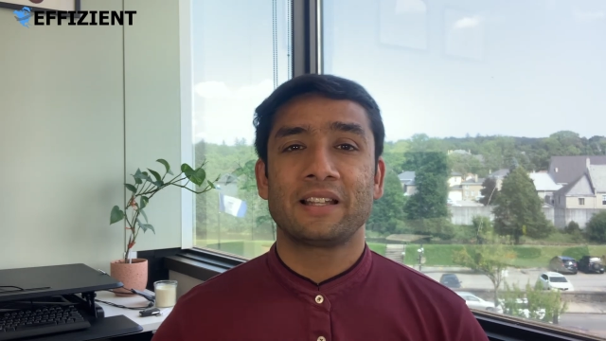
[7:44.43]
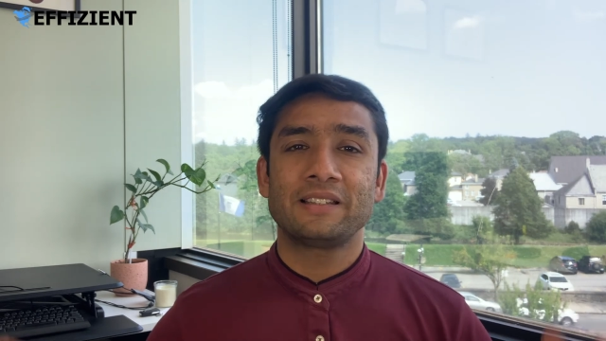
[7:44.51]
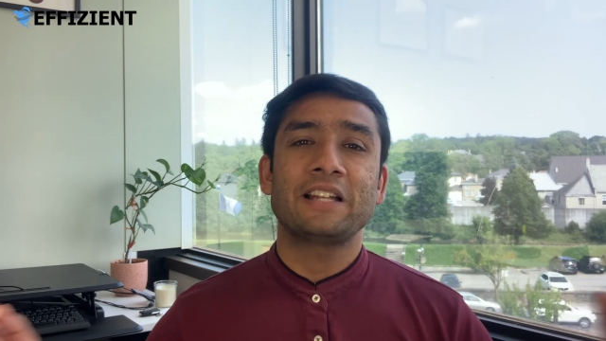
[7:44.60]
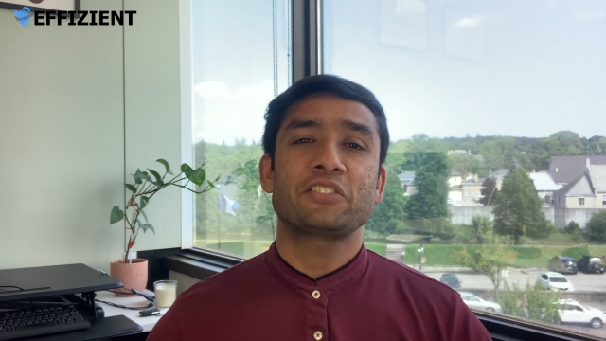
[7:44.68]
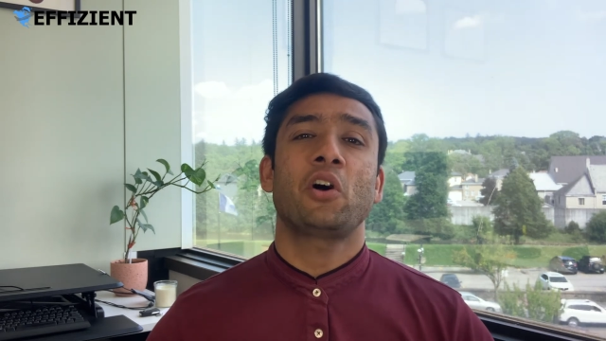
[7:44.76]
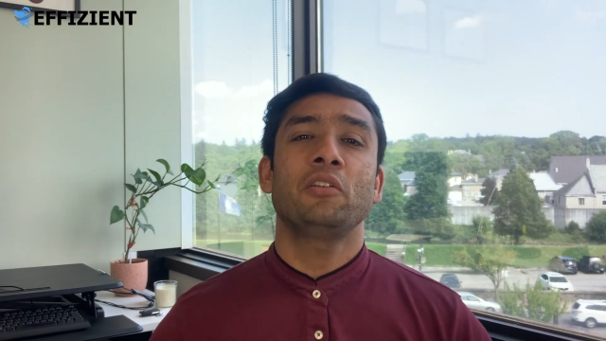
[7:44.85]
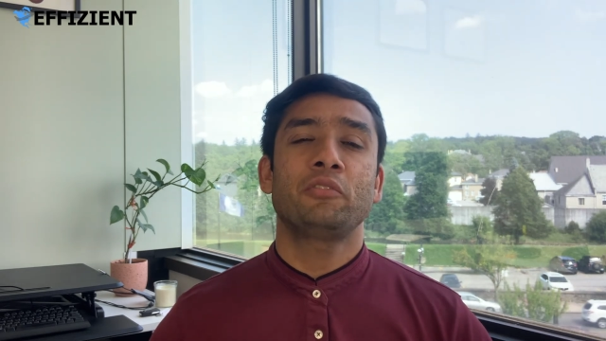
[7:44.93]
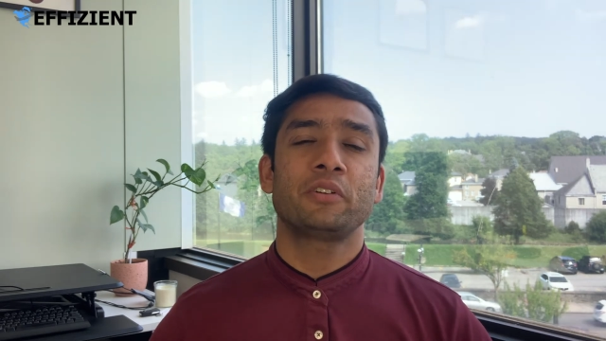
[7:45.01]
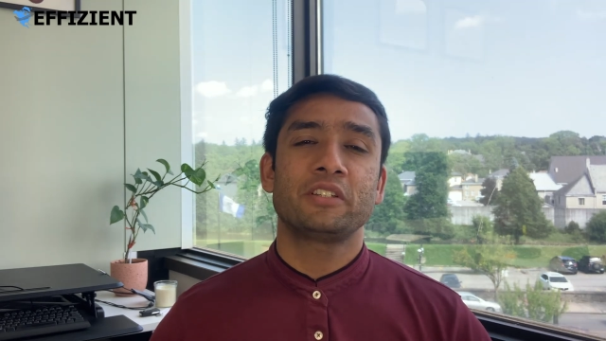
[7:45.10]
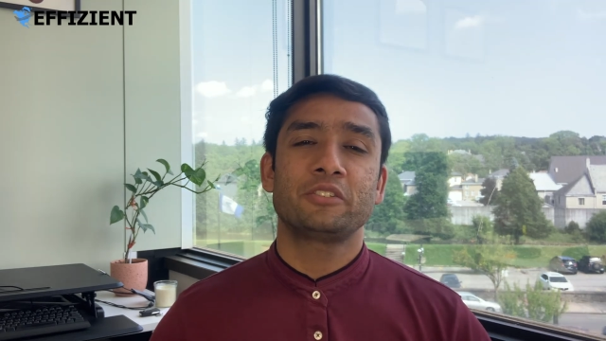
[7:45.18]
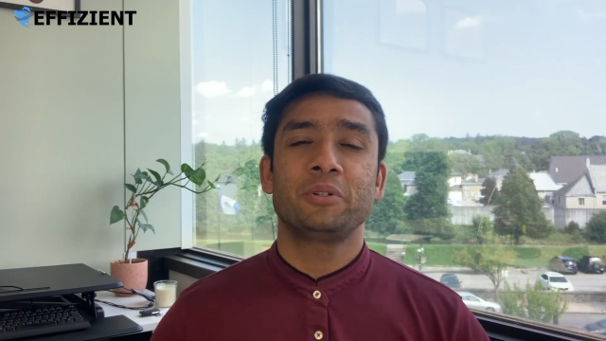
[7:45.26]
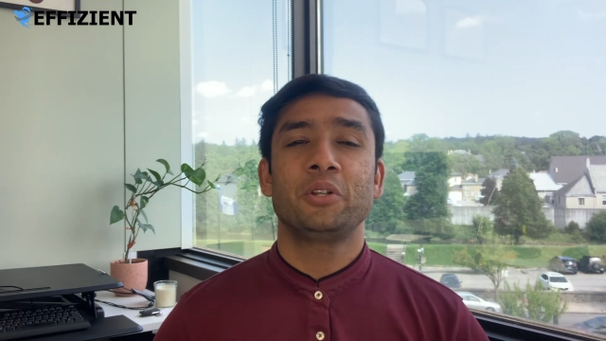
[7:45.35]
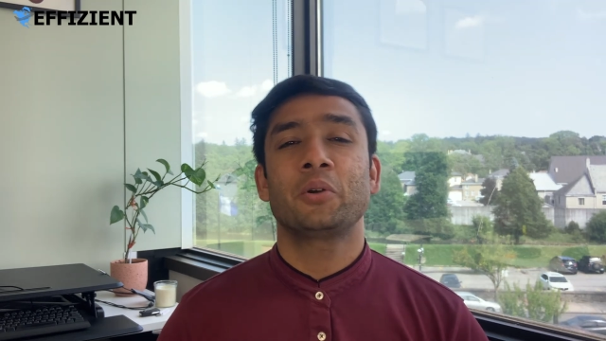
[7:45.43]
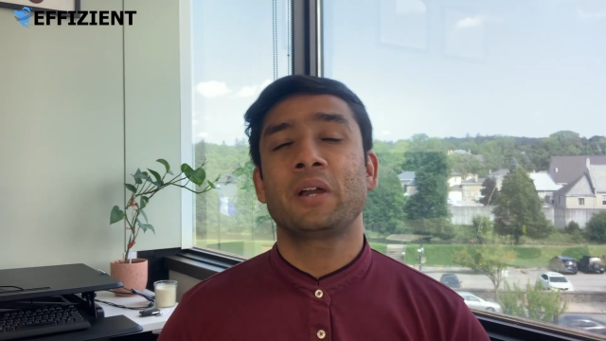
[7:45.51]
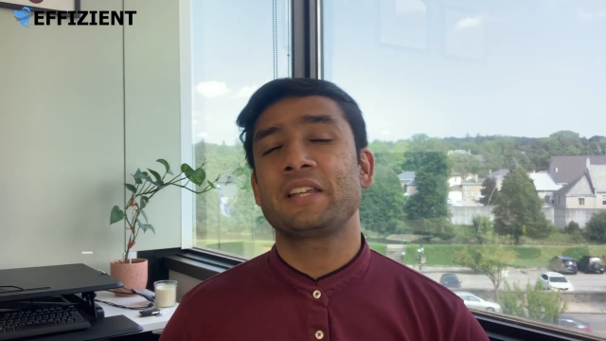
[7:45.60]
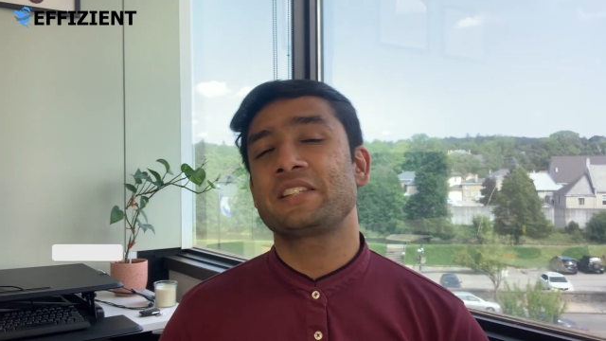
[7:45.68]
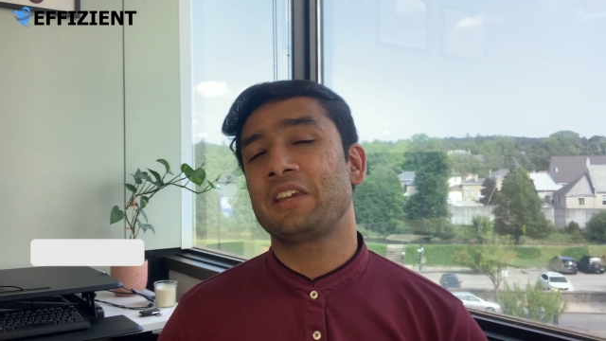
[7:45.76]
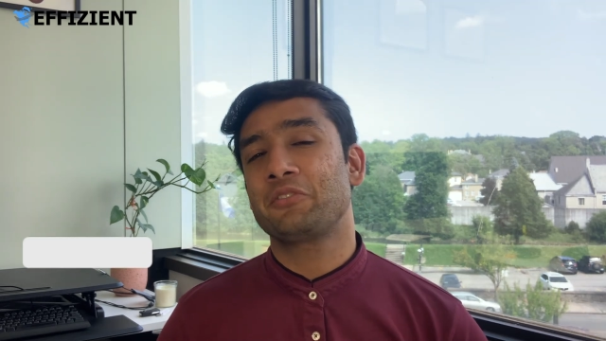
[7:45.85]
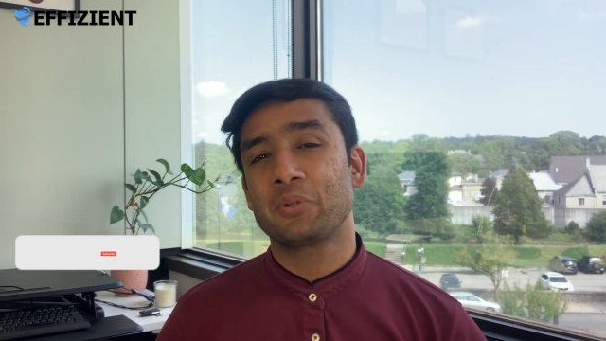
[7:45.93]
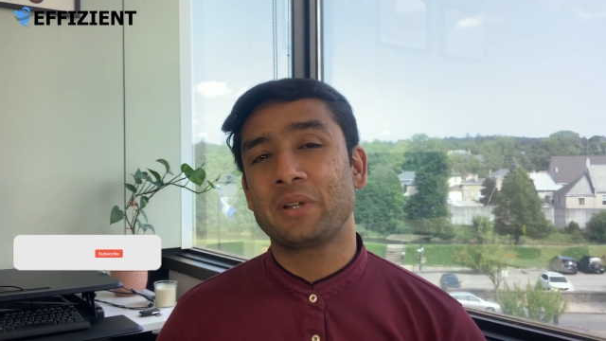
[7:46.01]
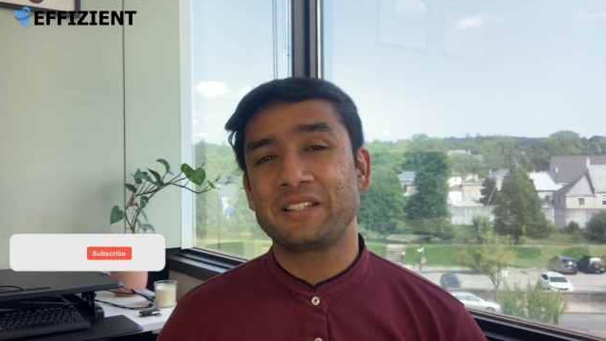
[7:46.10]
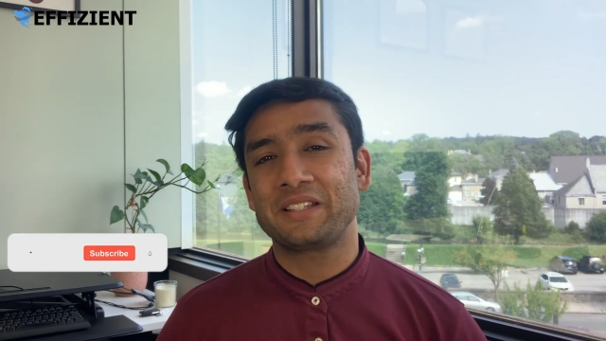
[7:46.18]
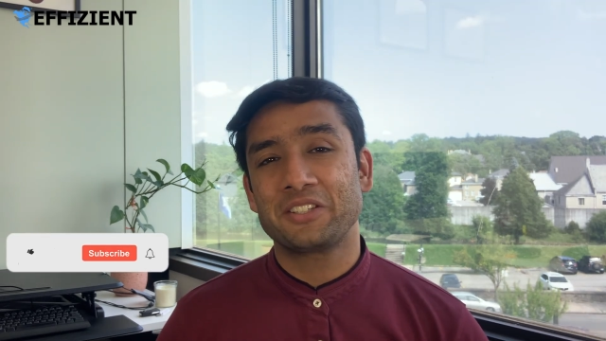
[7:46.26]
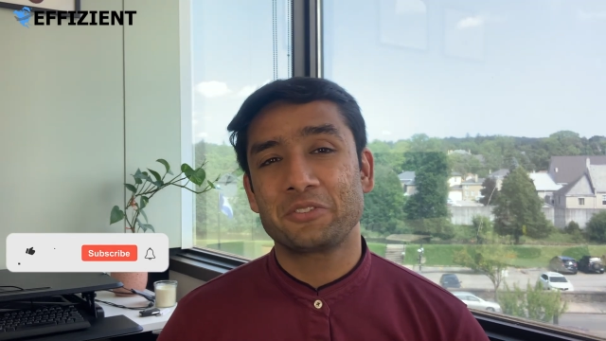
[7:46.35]
That's all for this video, guys. If you
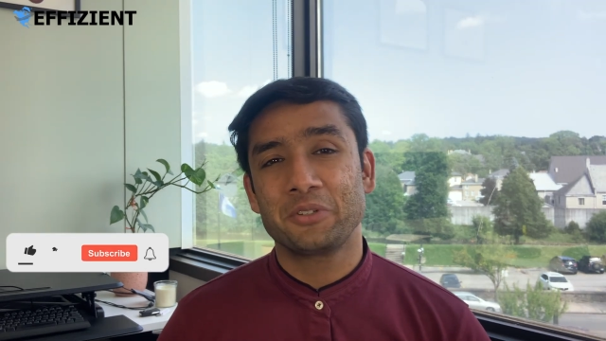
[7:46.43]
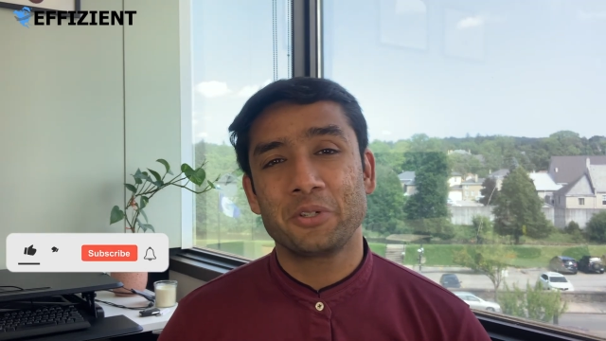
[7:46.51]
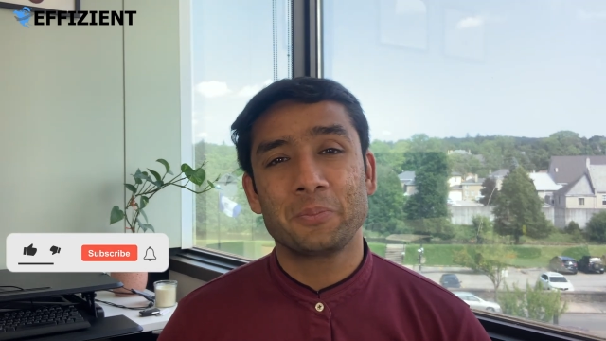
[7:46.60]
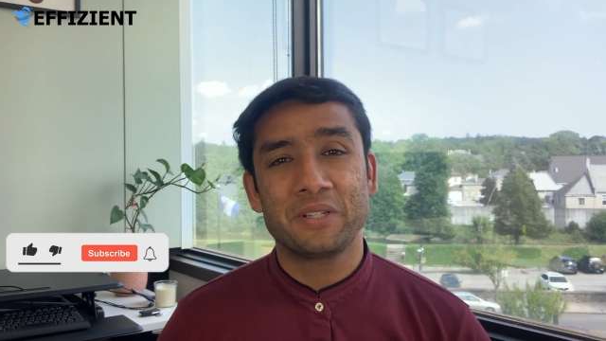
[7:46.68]
like this video,